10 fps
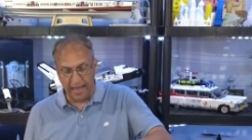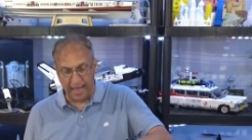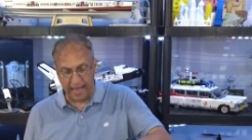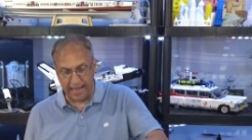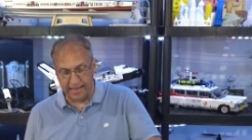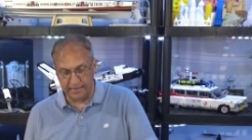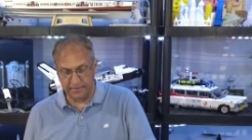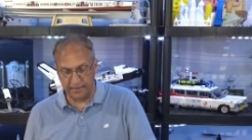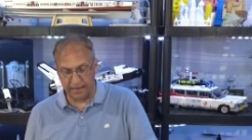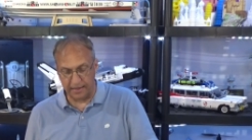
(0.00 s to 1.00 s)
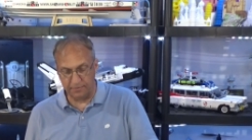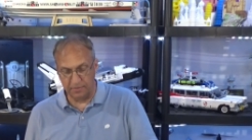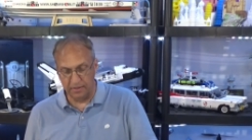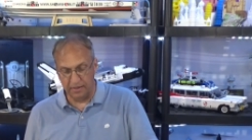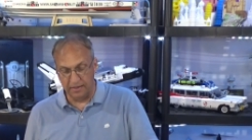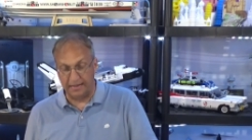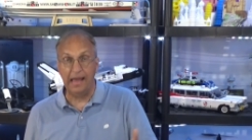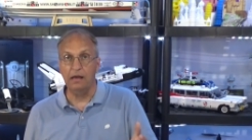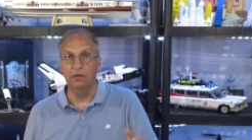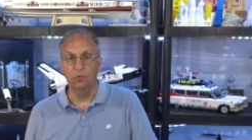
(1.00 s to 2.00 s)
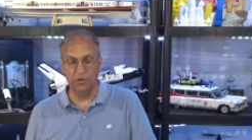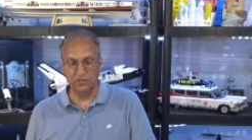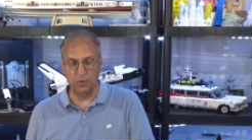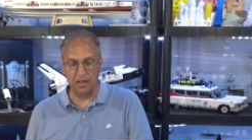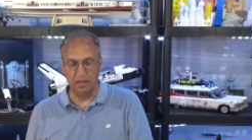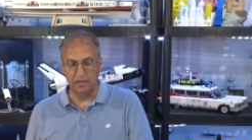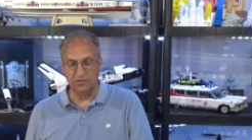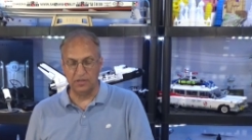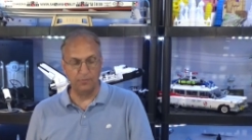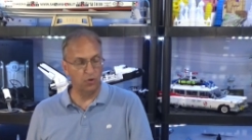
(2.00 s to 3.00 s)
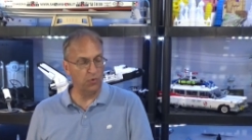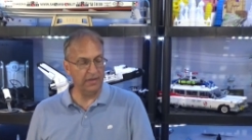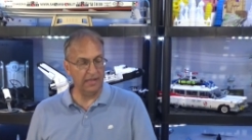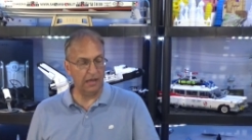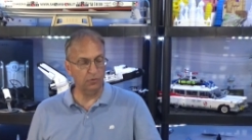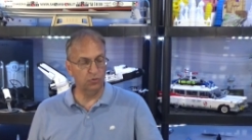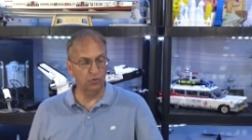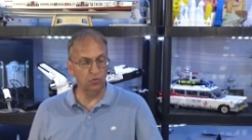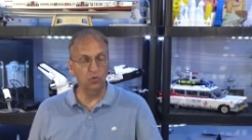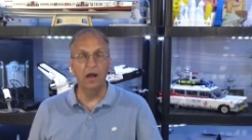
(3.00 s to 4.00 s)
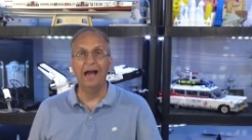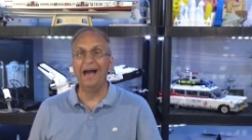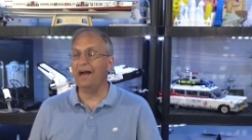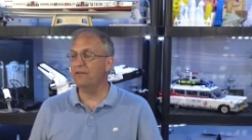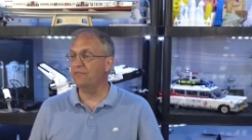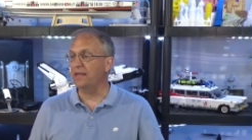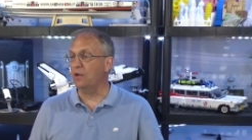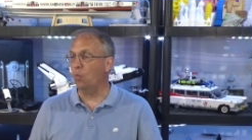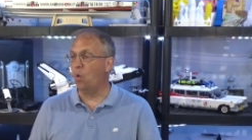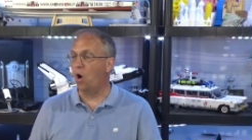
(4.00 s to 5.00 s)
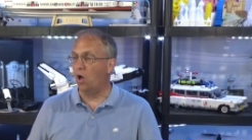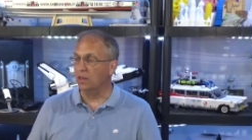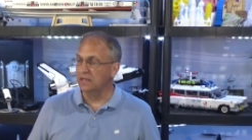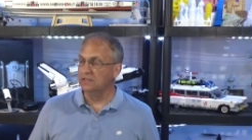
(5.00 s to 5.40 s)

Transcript: and um, yeah, works well. So I'm going now to have a wall.